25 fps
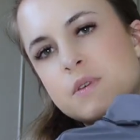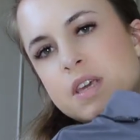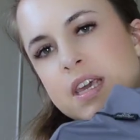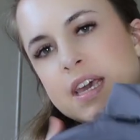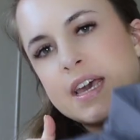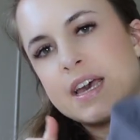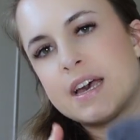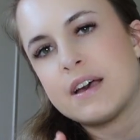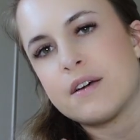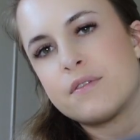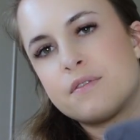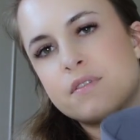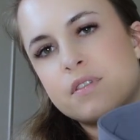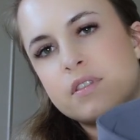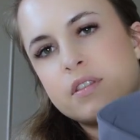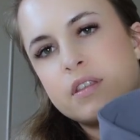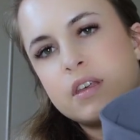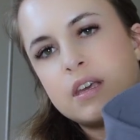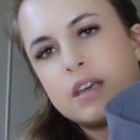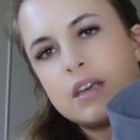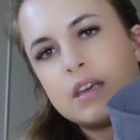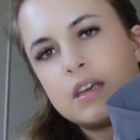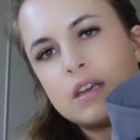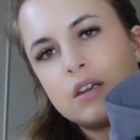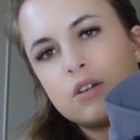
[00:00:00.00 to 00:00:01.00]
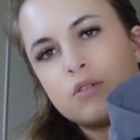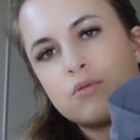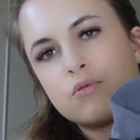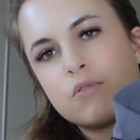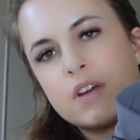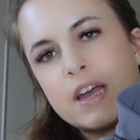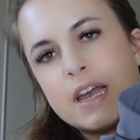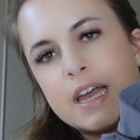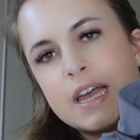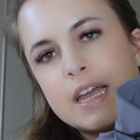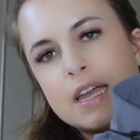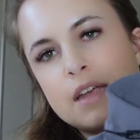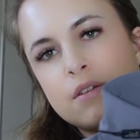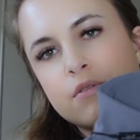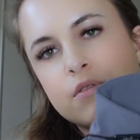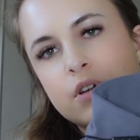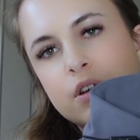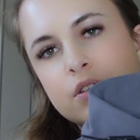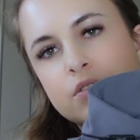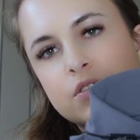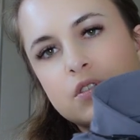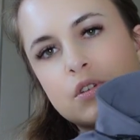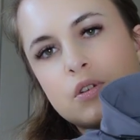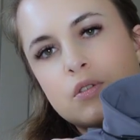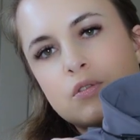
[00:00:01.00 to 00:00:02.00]
we have the grey
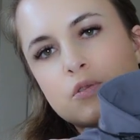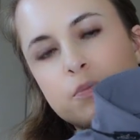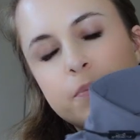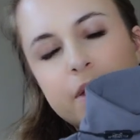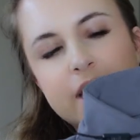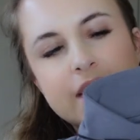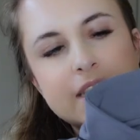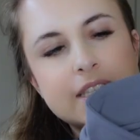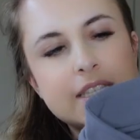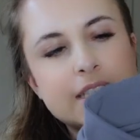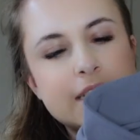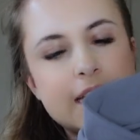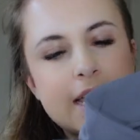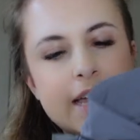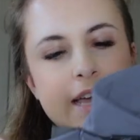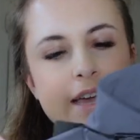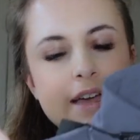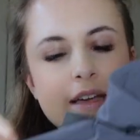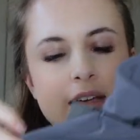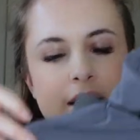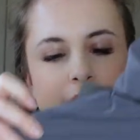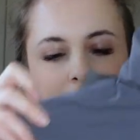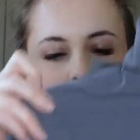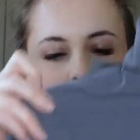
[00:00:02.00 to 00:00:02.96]
rose gold base layer.